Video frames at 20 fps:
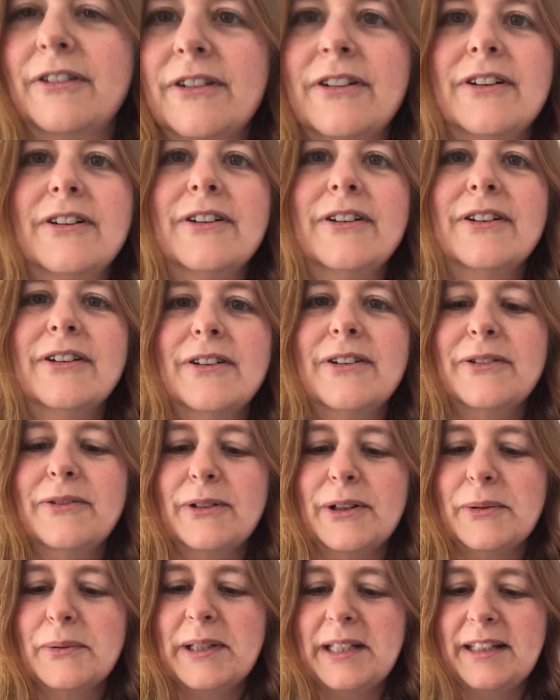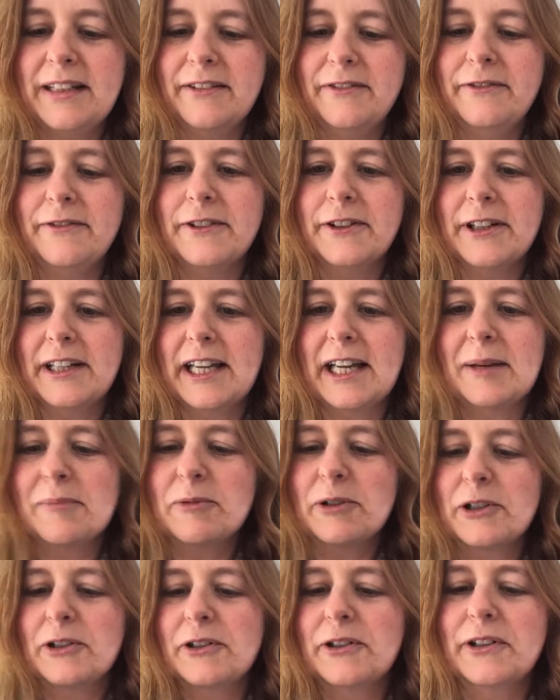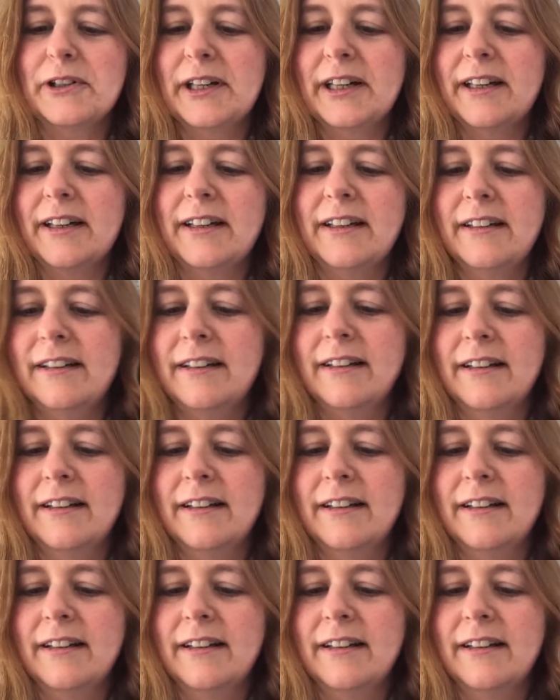Oh, what we'd give for a camera crew, hey?